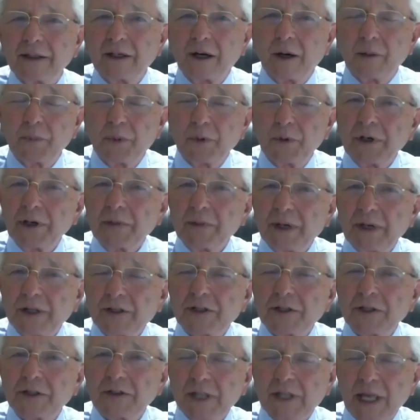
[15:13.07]
are pretty
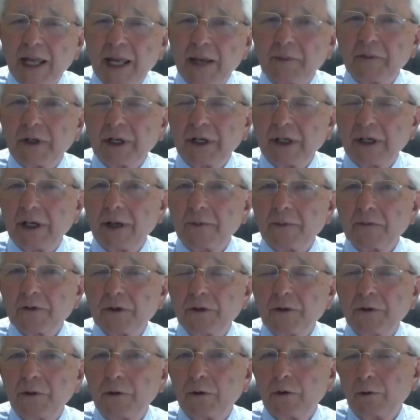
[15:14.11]
much the same when it comes
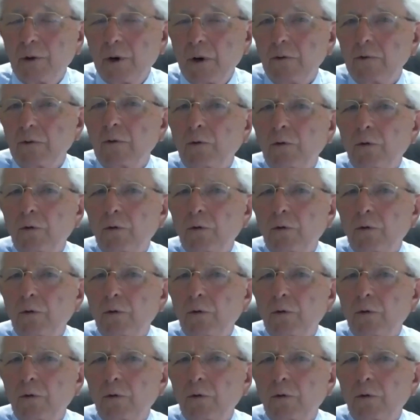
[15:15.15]
to, quote,